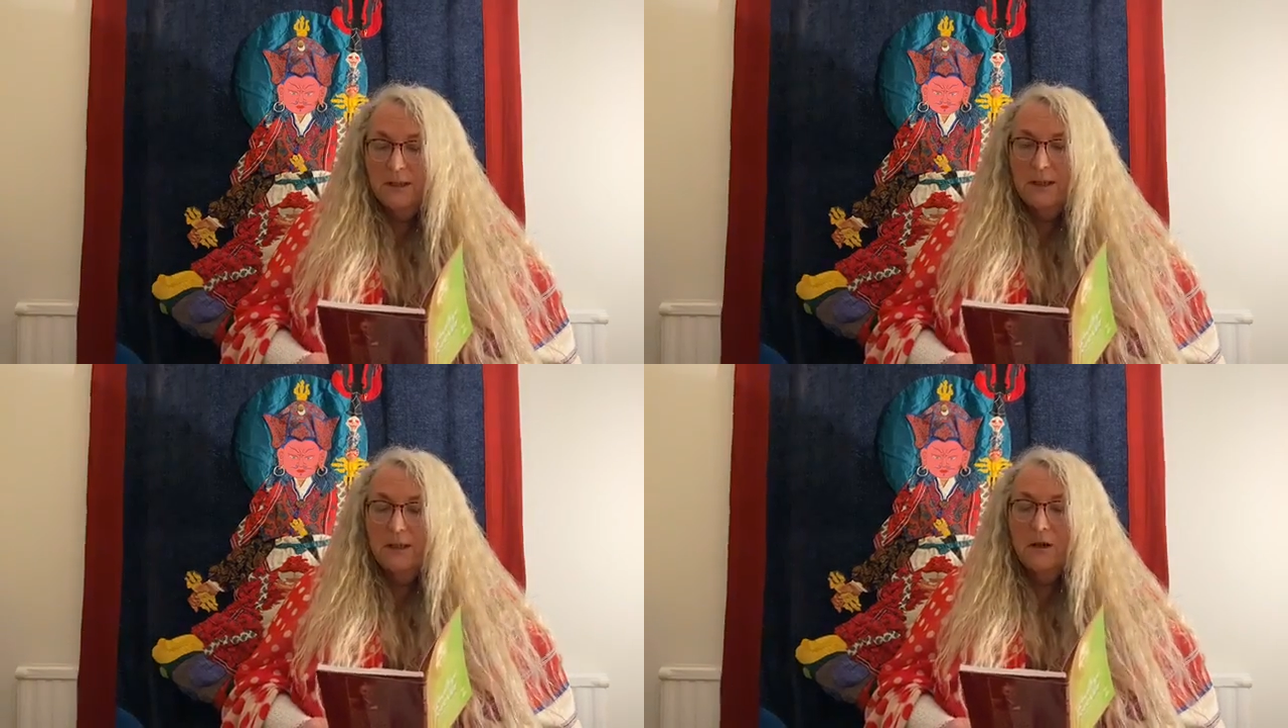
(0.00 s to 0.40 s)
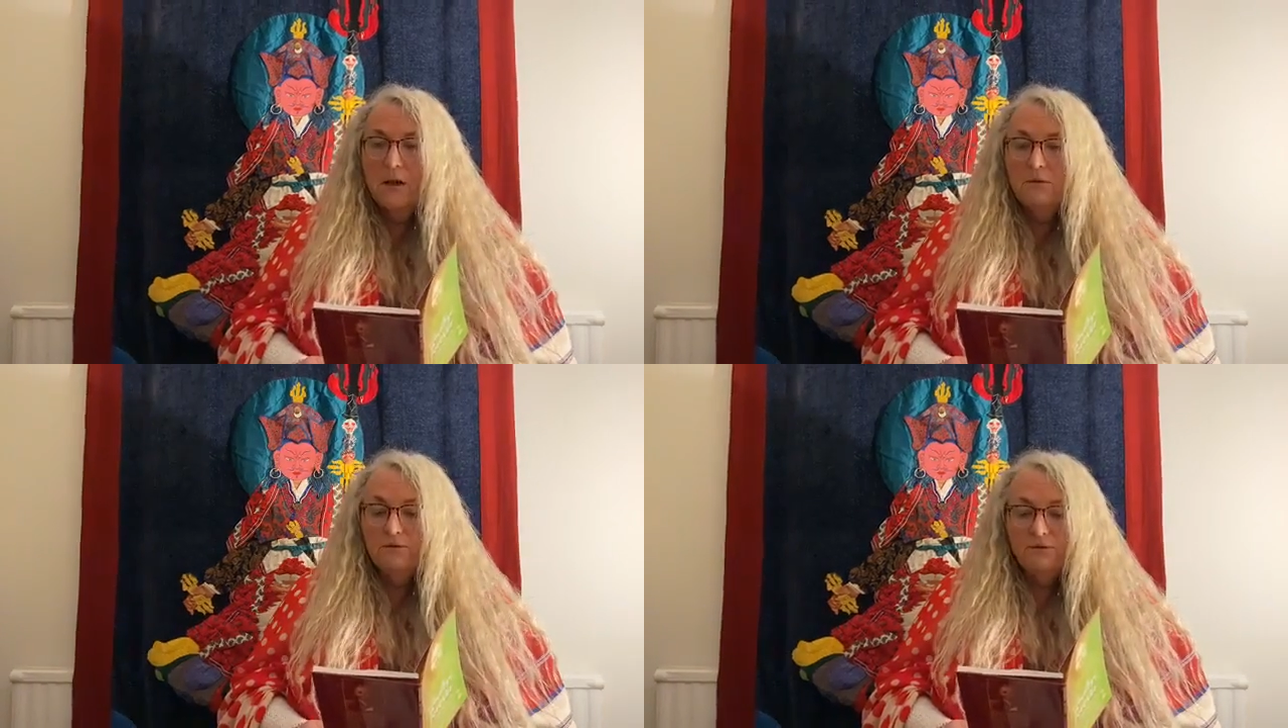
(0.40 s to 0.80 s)
in
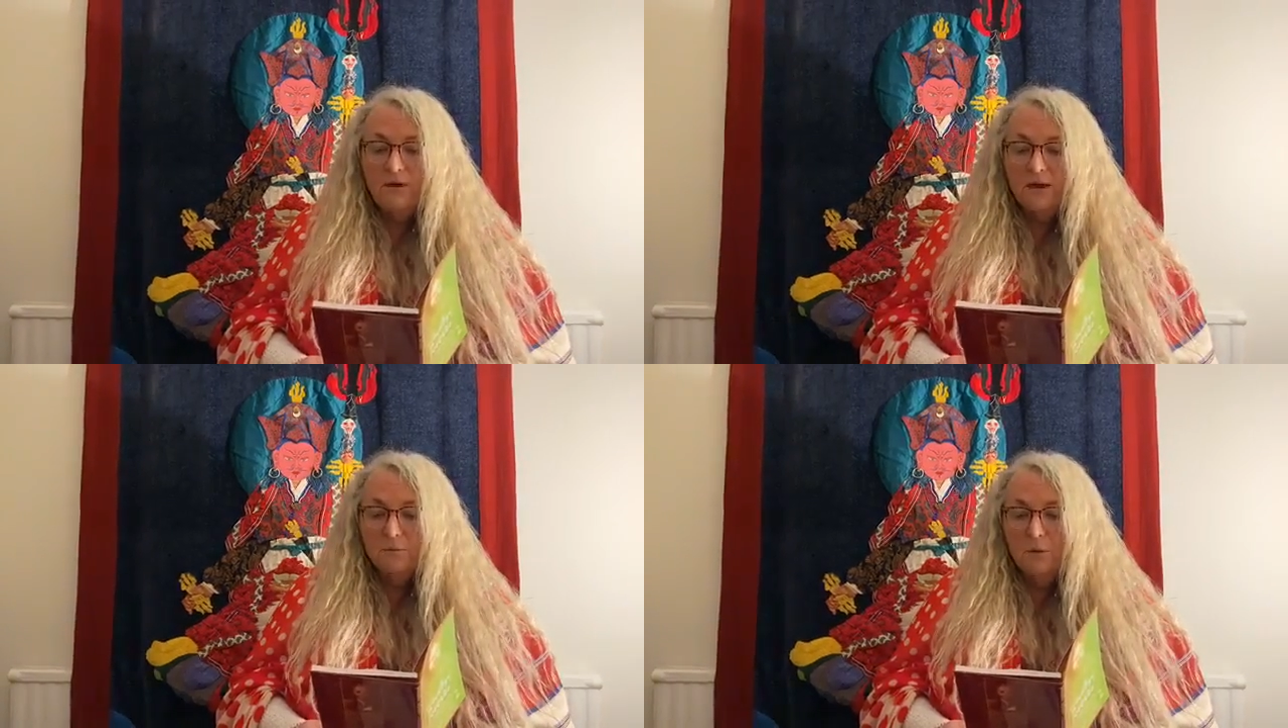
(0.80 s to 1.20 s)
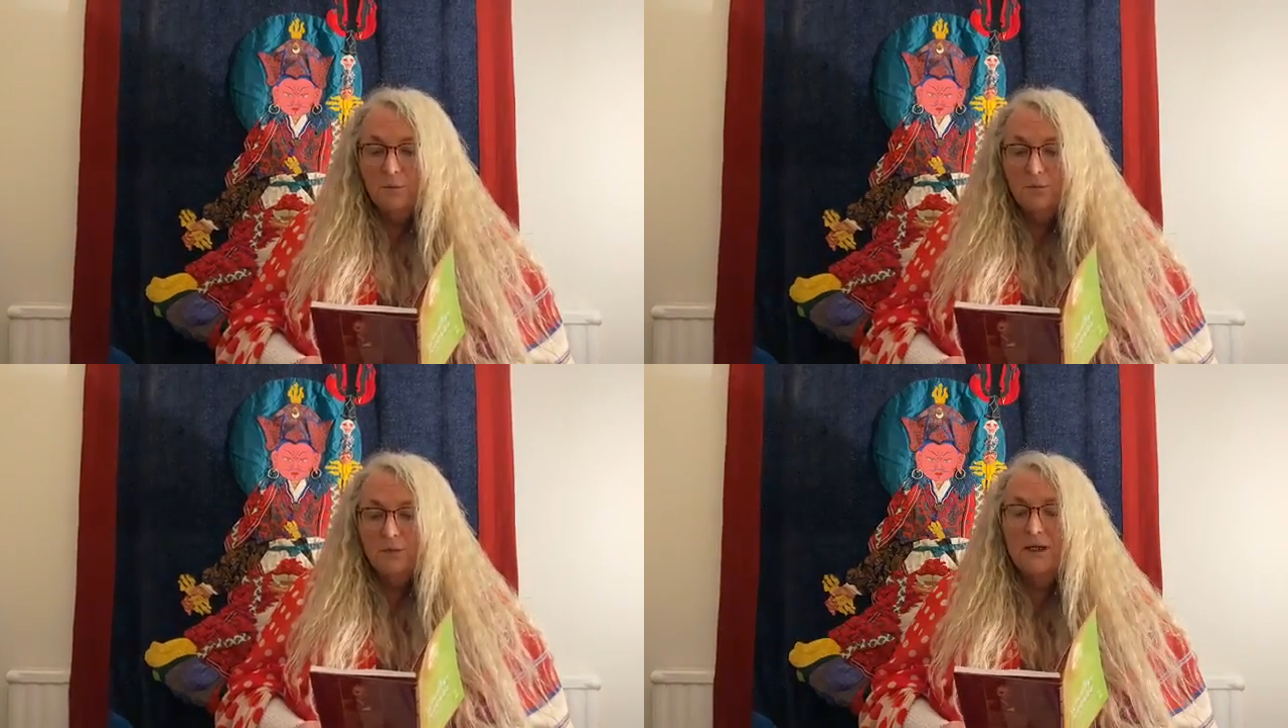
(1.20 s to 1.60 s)

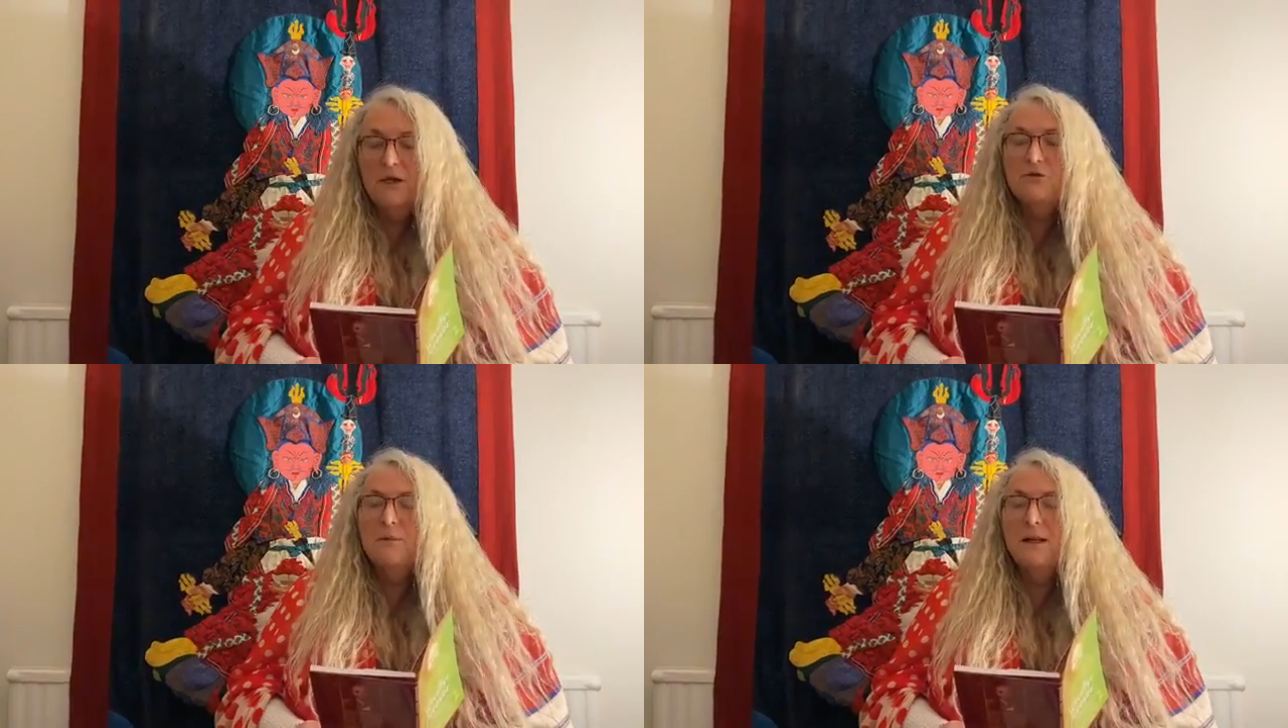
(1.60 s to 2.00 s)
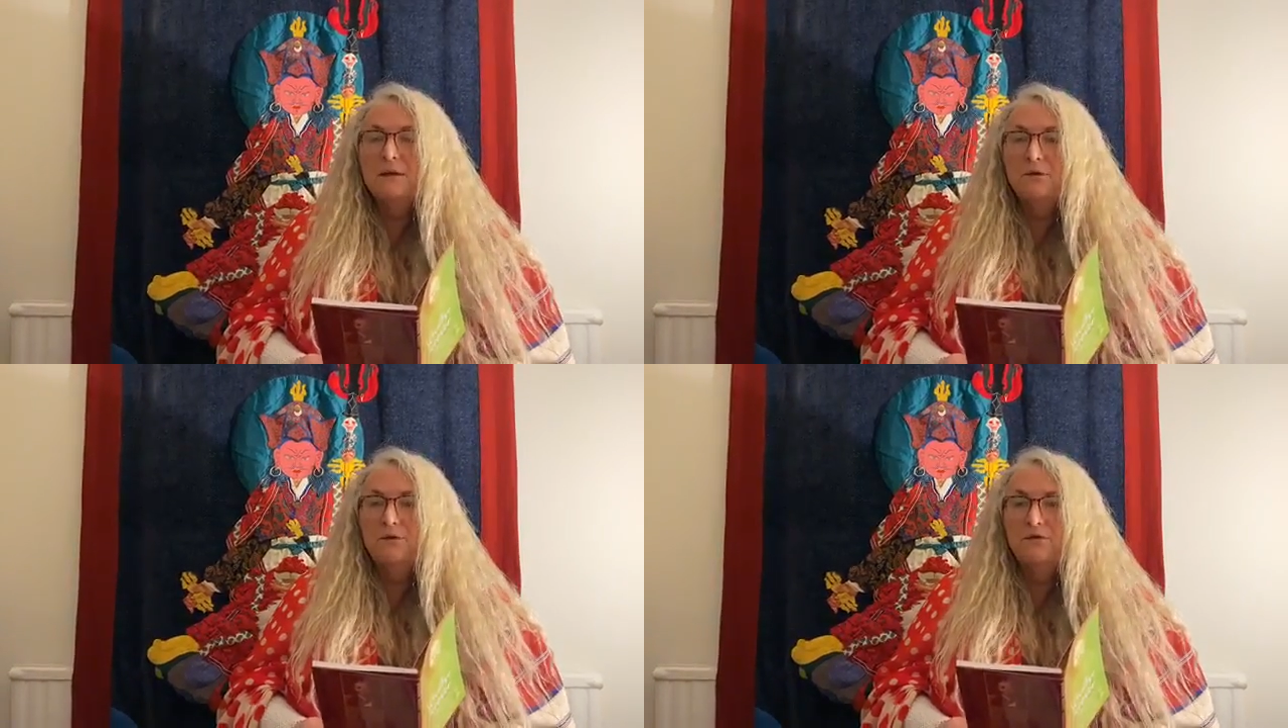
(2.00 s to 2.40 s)
unfathomable
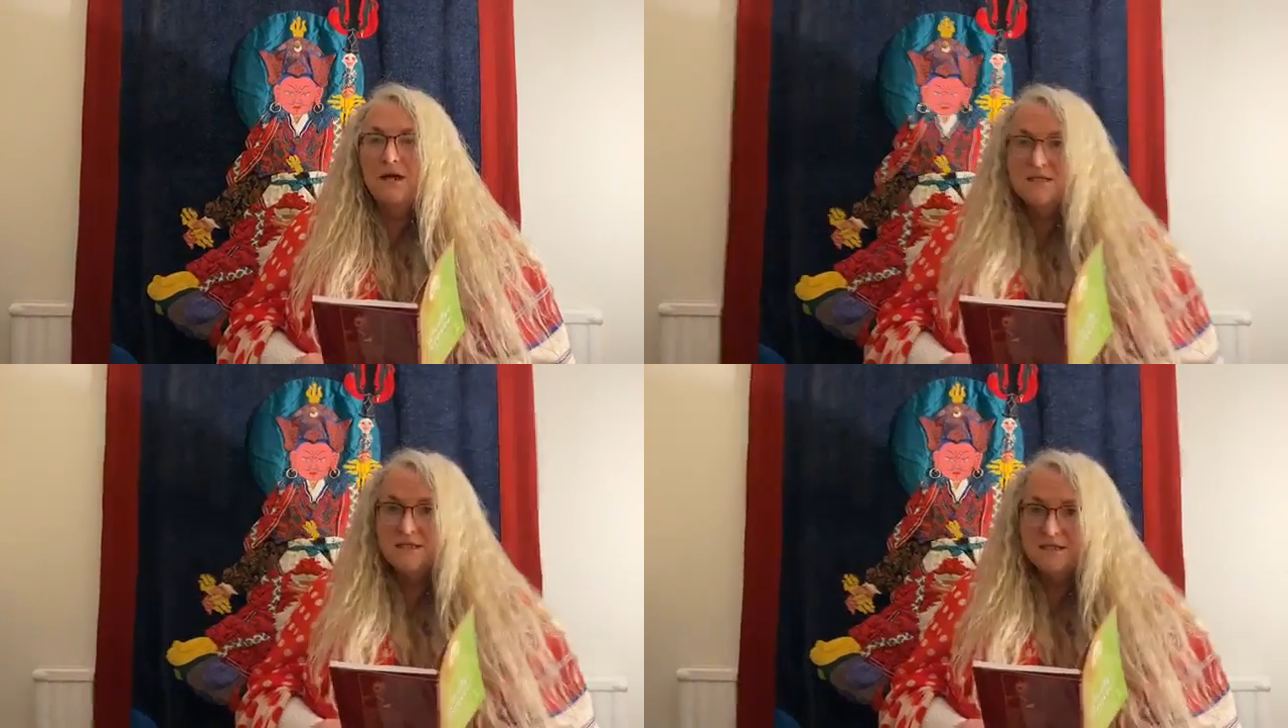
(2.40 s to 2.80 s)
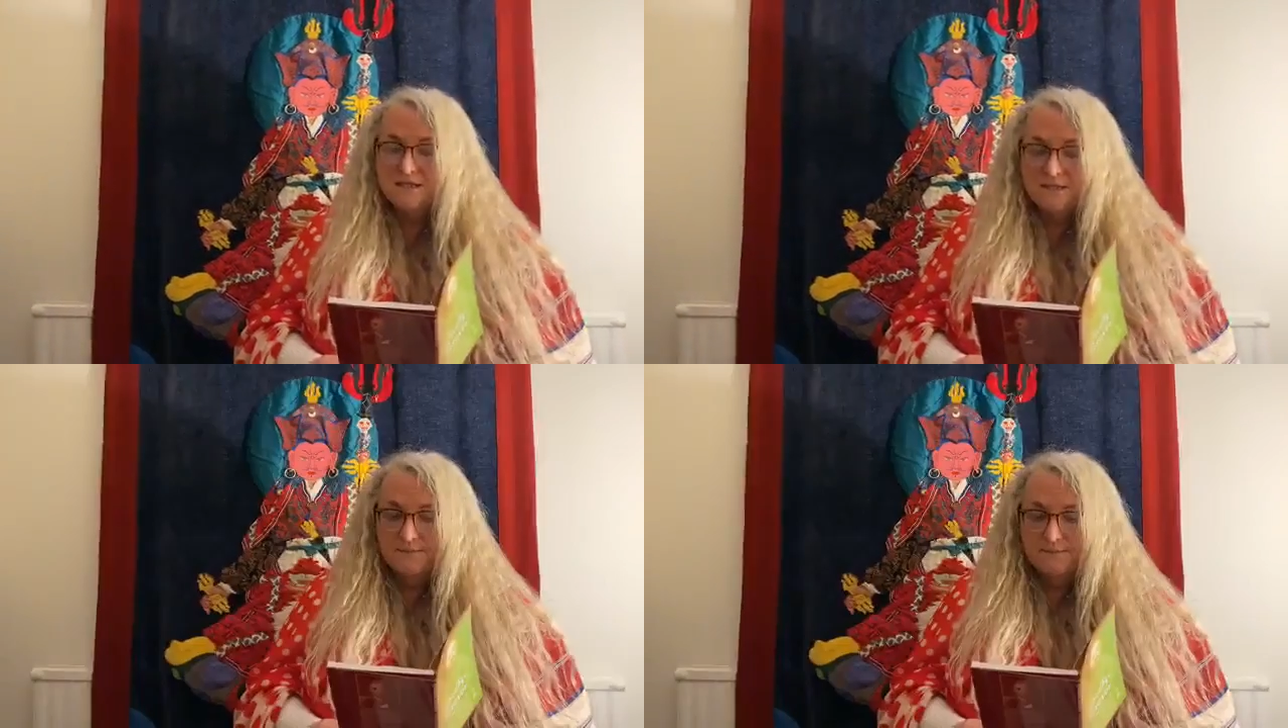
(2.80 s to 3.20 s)
incremental phases.